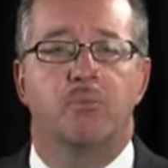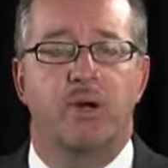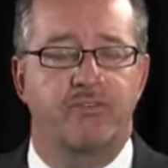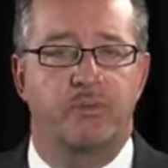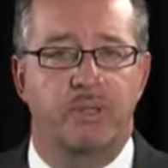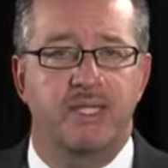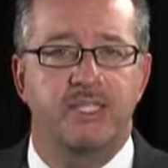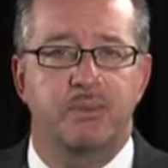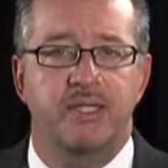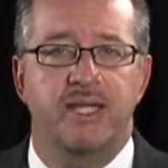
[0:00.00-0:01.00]
private
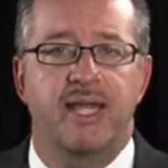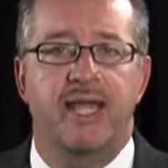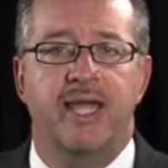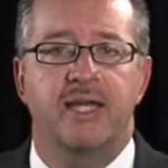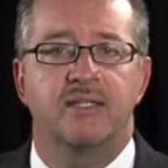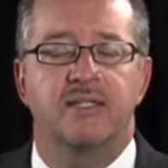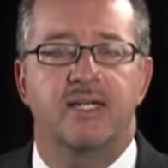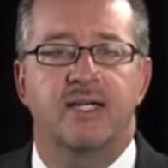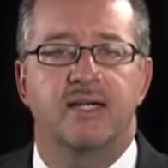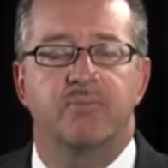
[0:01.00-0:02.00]
placement and
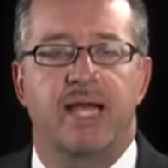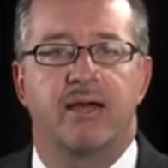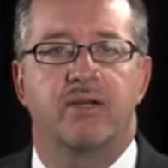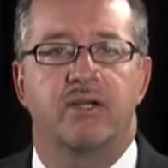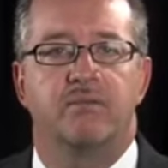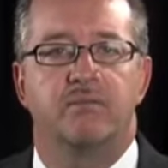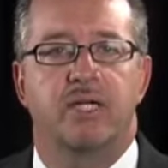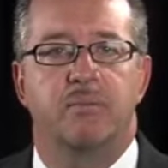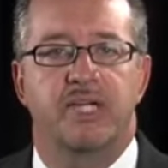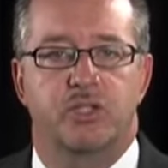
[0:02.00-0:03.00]
uh, how to
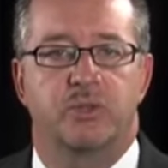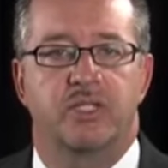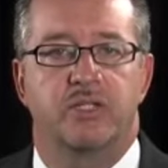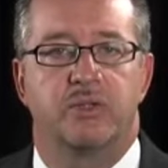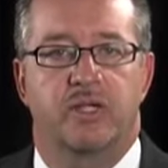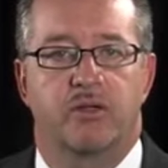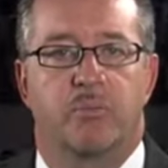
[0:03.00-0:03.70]
uh, make sure that you're in